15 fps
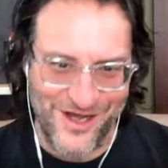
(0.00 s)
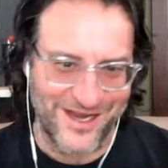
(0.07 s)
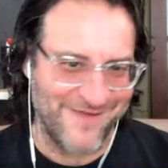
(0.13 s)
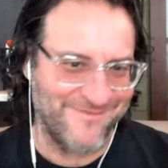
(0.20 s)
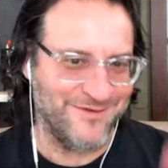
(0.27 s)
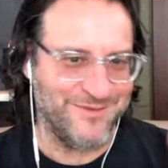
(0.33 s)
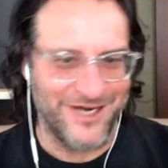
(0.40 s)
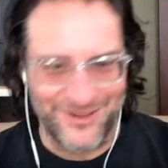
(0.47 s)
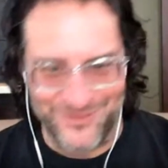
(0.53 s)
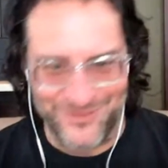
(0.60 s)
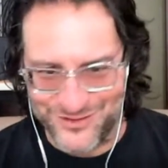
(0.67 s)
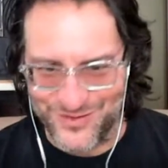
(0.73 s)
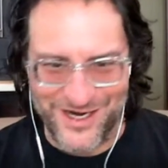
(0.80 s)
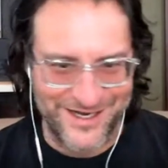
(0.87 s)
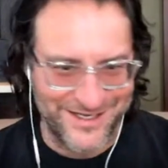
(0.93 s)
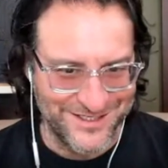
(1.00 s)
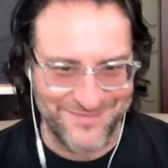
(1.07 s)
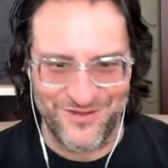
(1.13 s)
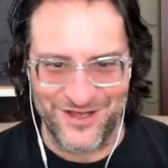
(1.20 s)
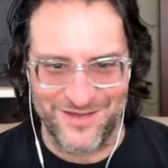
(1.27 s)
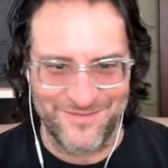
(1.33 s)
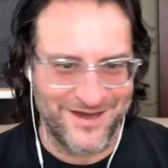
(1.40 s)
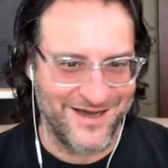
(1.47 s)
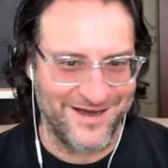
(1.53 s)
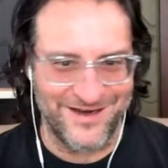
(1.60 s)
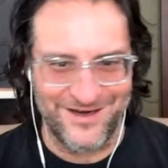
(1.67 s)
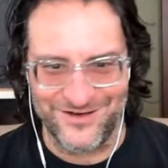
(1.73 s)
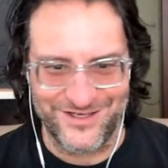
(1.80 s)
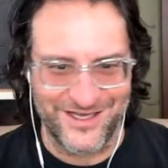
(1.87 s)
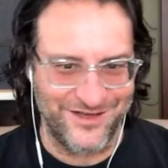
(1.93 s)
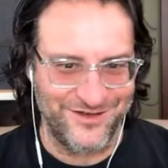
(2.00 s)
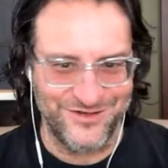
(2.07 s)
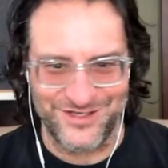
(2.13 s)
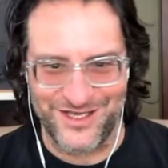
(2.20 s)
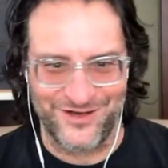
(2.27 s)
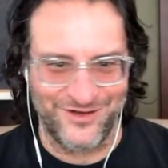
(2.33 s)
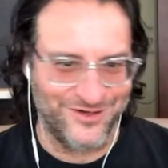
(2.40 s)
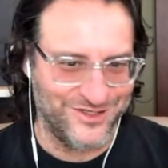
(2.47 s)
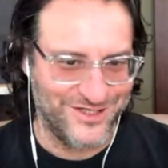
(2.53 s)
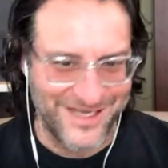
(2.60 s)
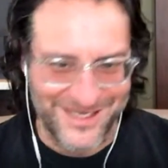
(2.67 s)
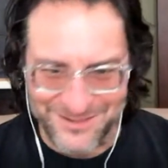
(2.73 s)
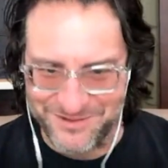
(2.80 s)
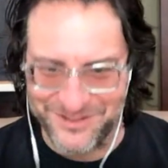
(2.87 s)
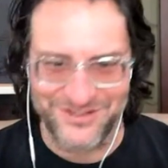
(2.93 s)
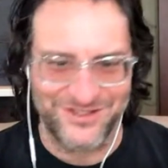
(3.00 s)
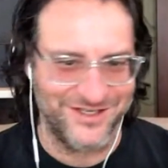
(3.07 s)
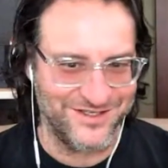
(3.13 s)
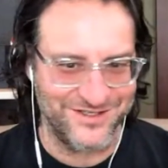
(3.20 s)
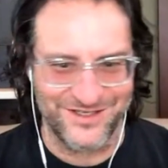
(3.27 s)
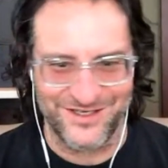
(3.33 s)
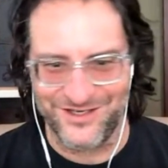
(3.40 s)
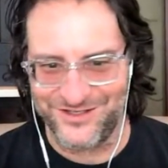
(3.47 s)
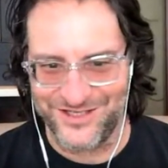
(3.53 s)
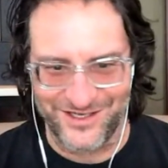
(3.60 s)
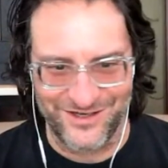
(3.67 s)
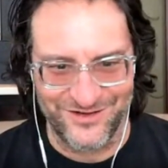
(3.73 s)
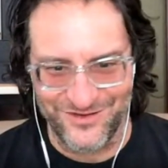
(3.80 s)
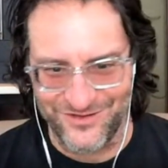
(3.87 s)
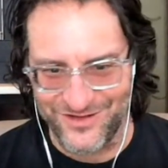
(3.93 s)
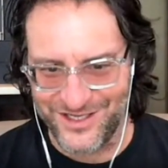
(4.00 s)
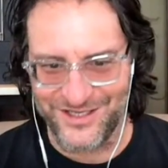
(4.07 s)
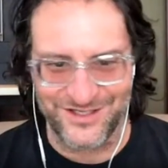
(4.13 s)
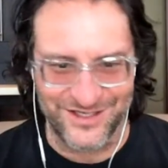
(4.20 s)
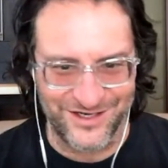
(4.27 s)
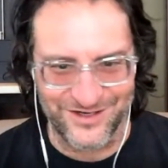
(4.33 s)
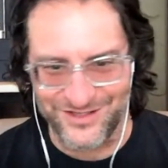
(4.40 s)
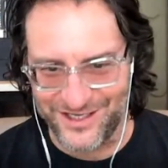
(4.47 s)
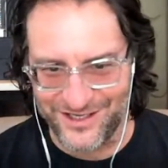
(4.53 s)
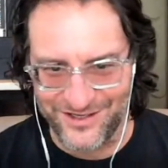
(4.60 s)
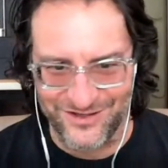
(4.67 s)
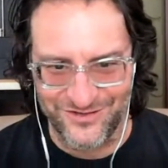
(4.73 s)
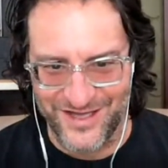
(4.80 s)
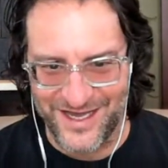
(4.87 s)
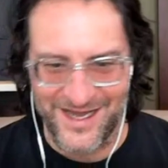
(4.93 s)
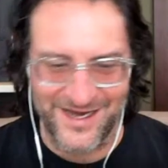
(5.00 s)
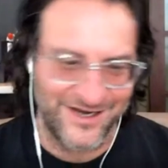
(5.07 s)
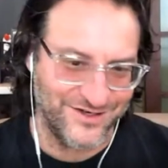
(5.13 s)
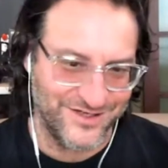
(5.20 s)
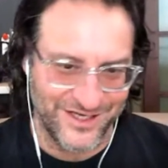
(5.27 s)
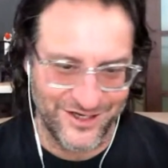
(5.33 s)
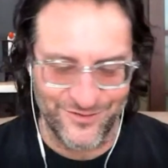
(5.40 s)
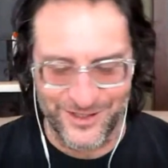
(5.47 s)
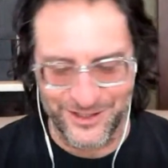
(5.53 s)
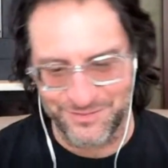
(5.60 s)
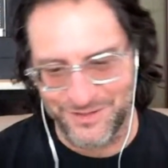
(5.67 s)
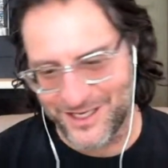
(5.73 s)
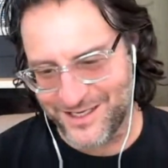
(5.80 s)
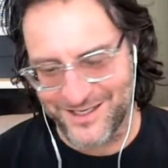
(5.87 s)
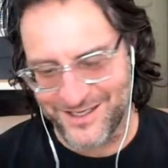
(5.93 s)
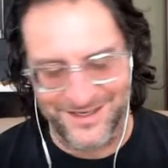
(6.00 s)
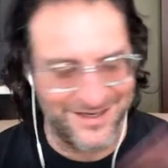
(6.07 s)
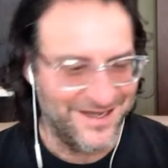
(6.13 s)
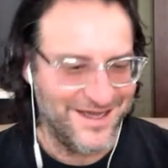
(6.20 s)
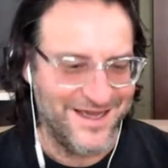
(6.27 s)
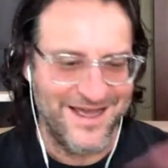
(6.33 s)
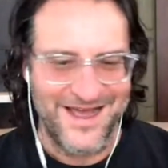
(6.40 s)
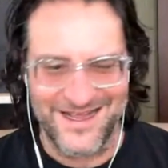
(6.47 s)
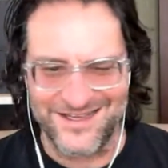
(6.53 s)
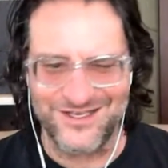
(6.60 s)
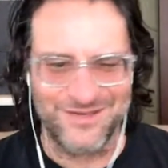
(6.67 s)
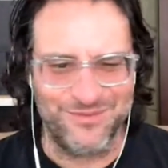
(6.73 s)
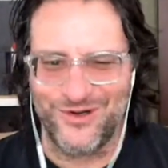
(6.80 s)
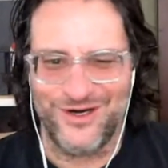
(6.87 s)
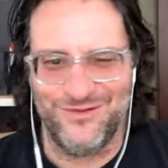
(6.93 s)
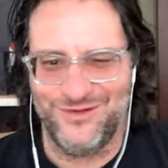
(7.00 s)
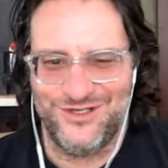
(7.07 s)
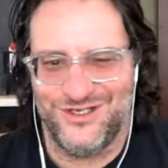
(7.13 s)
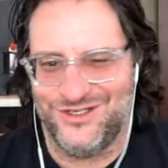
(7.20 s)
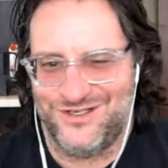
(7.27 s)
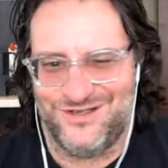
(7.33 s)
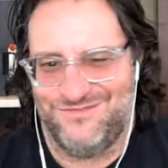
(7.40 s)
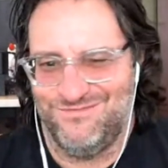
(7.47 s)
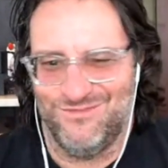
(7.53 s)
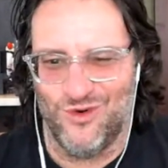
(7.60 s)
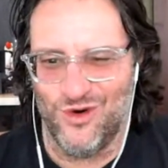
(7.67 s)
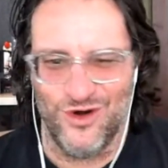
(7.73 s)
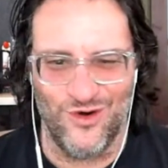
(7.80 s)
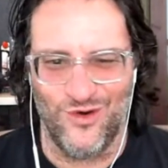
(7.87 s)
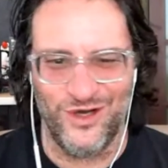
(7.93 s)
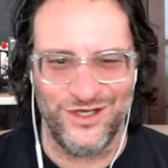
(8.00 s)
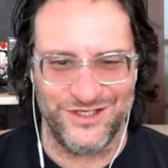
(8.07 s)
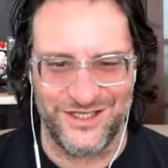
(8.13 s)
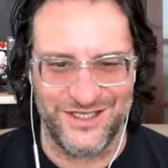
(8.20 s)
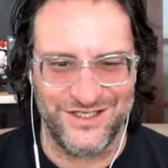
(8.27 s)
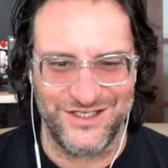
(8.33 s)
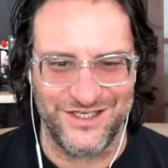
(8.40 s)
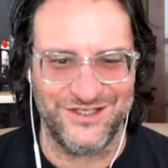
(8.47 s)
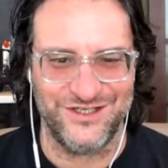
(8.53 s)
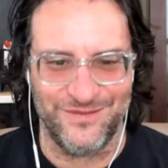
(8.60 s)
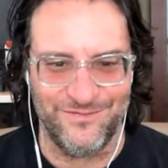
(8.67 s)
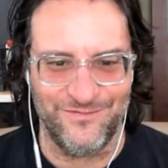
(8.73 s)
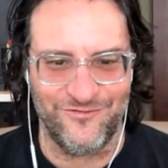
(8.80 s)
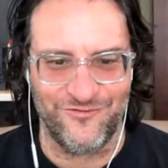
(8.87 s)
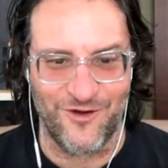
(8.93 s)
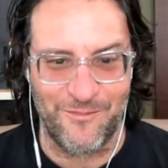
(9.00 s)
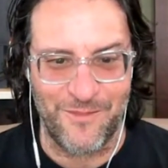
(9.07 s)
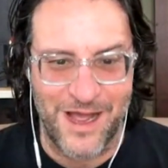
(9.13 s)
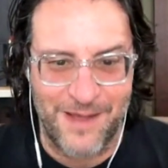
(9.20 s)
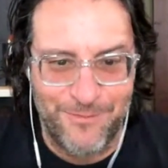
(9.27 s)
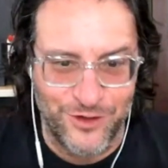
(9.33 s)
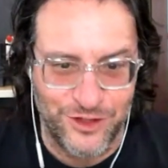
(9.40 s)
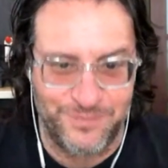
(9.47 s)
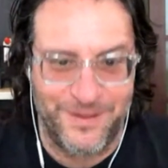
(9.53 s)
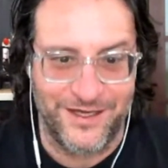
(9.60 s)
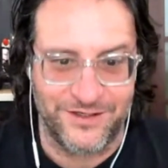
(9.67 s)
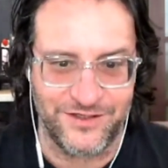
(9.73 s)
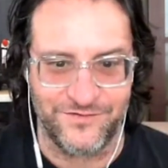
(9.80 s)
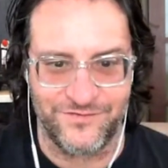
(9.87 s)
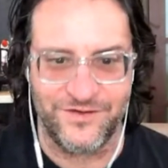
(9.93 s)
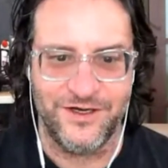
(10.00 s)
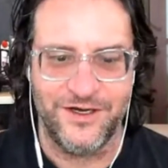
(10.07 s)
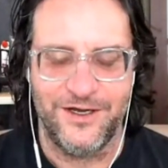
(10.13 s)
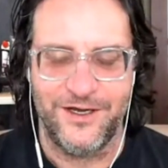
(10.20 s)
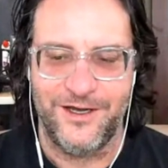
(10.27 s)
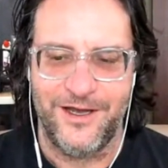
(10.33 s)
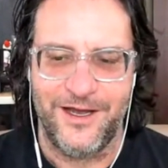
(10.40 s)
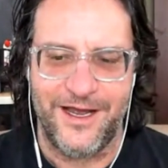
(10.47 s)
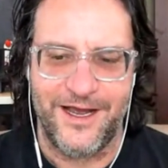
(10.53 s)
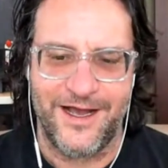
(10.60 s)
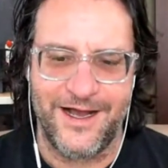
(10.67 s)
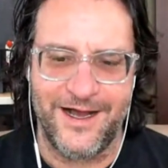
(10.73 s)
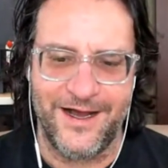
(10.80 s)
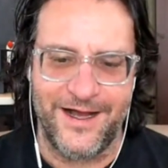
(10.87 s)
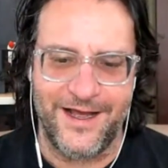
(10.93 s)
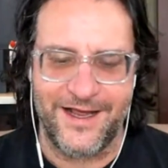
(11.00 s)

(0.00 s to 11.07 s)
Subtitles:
everybody was writing something about, here's how you scale your SaaS business, and here's how you do this, and here's how you do that, and here's how you raise money. And at some point, it was just more noise in the system from my perspective. At